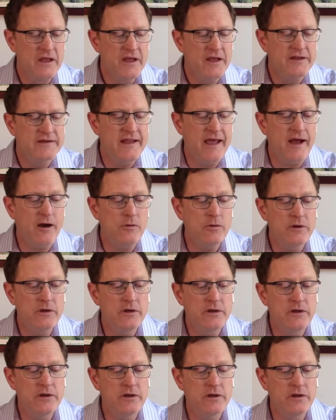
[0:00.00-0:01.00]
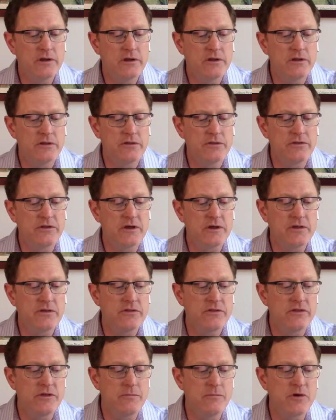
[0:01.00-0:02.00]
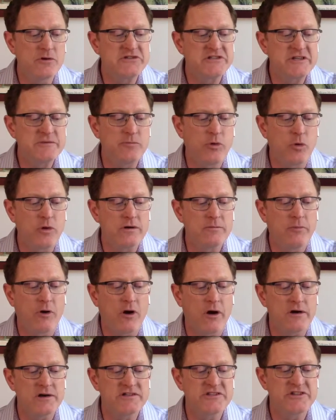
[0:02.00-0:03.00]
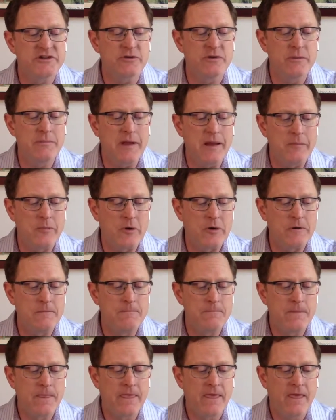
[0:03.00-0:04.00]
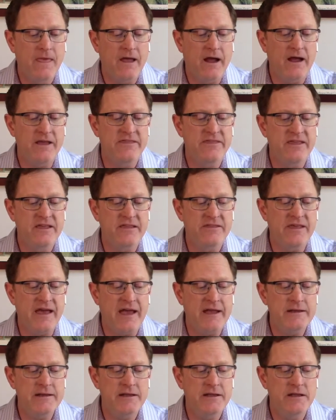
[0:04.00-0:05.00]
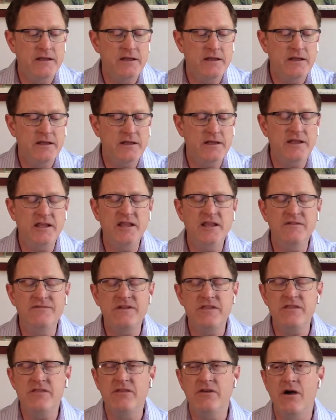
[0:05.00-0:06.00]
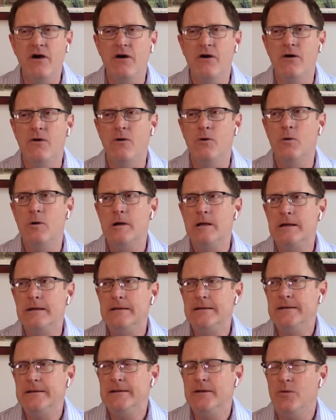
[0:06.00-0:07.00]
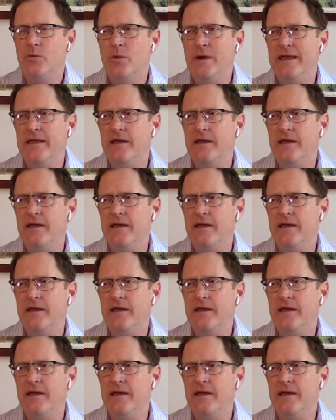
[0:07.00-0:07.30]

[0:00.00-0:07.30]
Now, the most important part is to remember, I think, that even though we